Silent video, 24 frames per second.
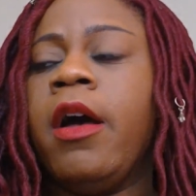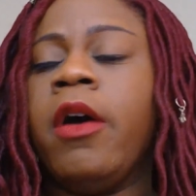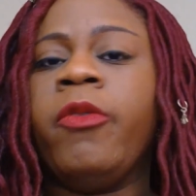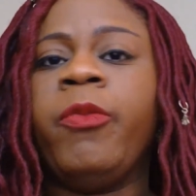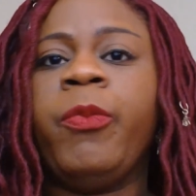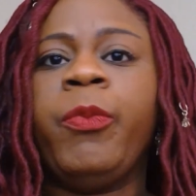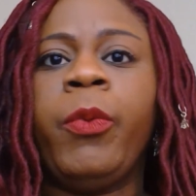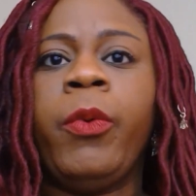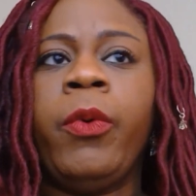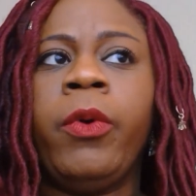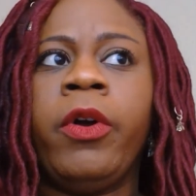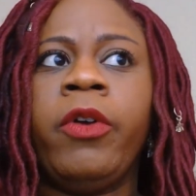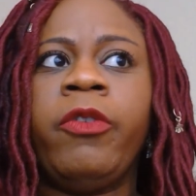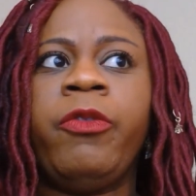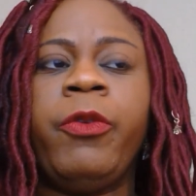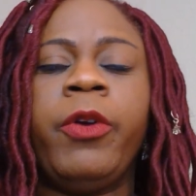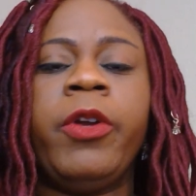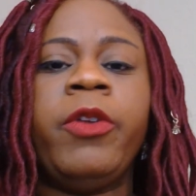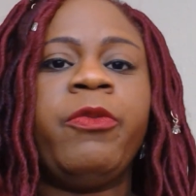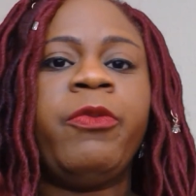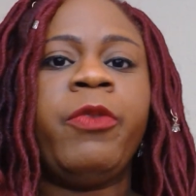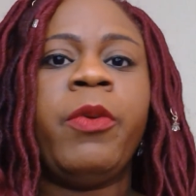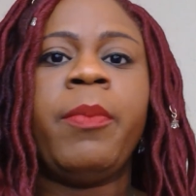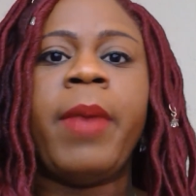for
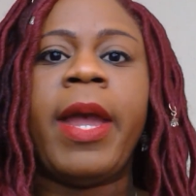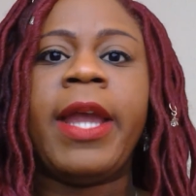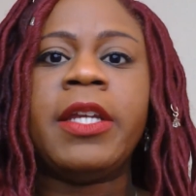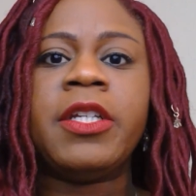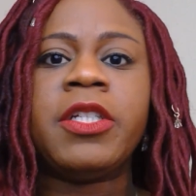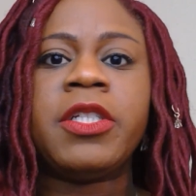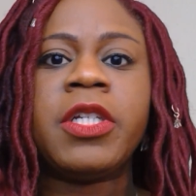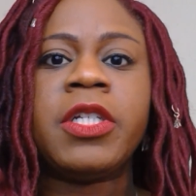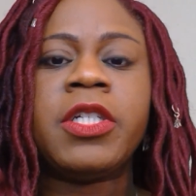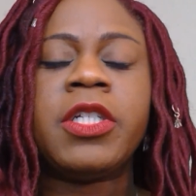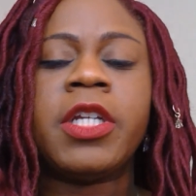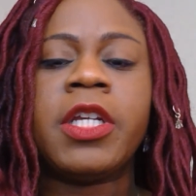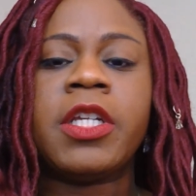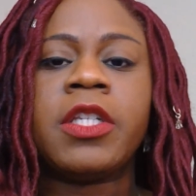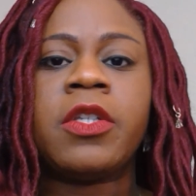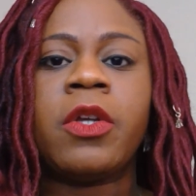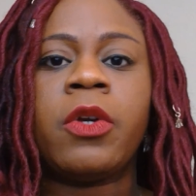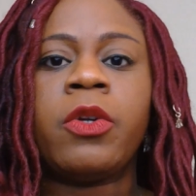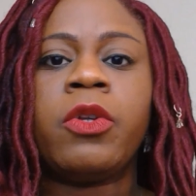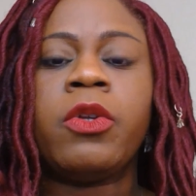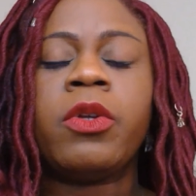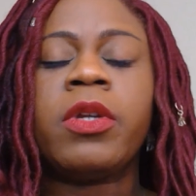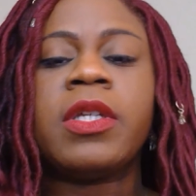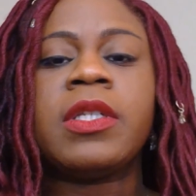information just so
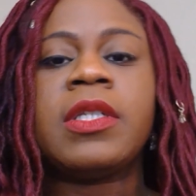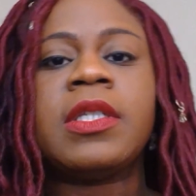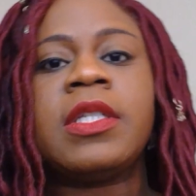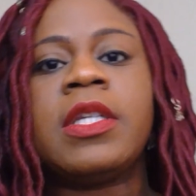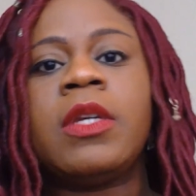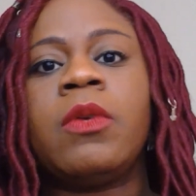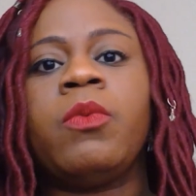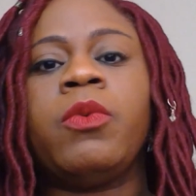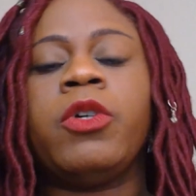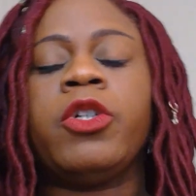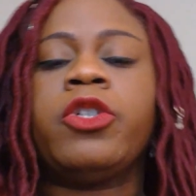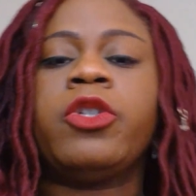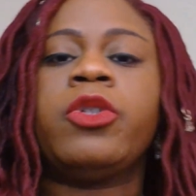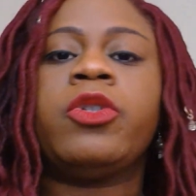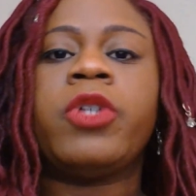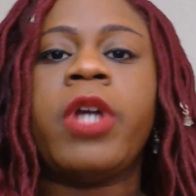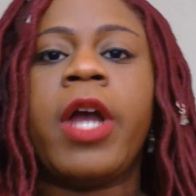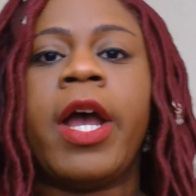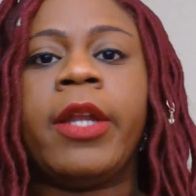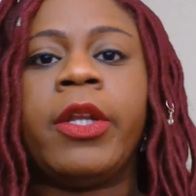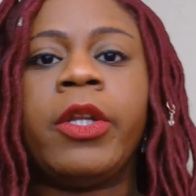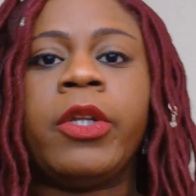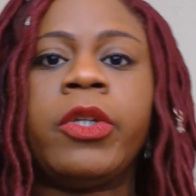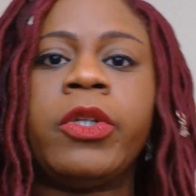you can see what you're
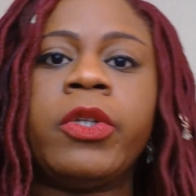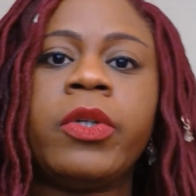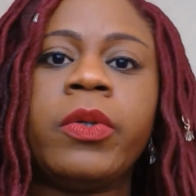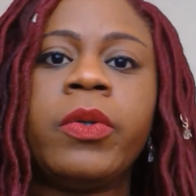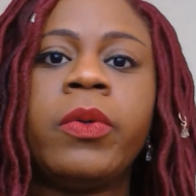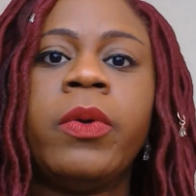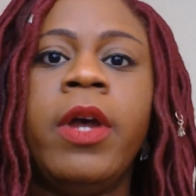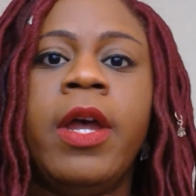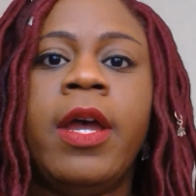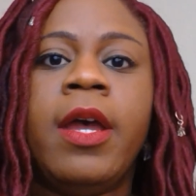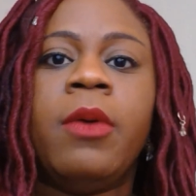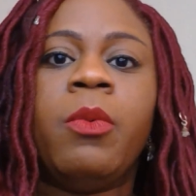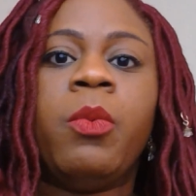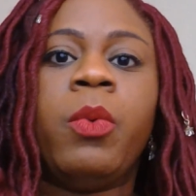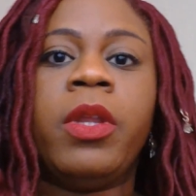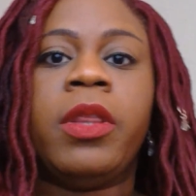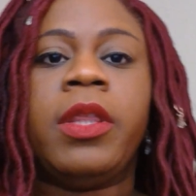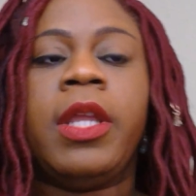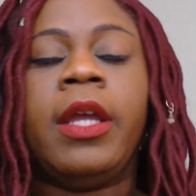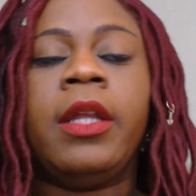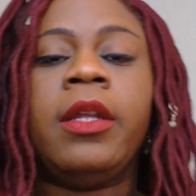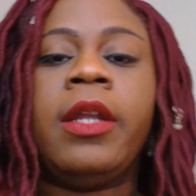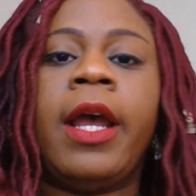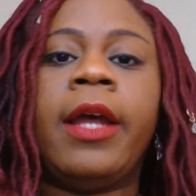trying to do, what
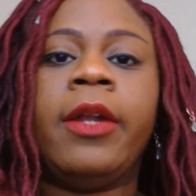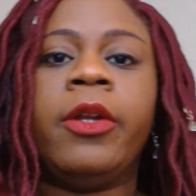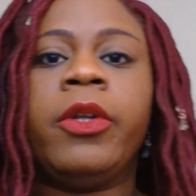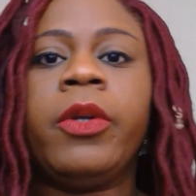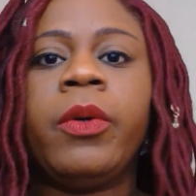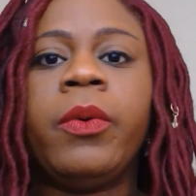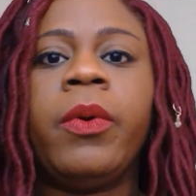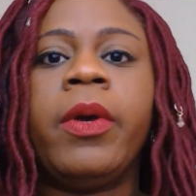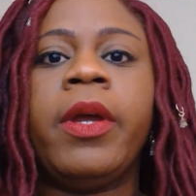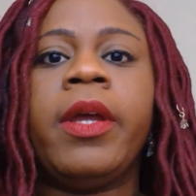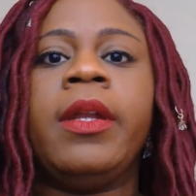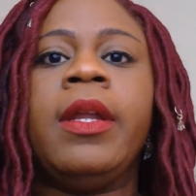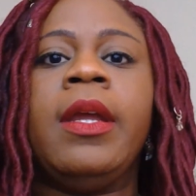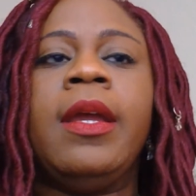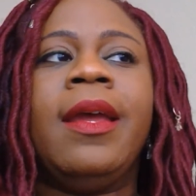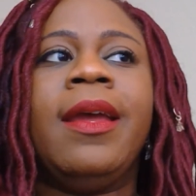they're not doing.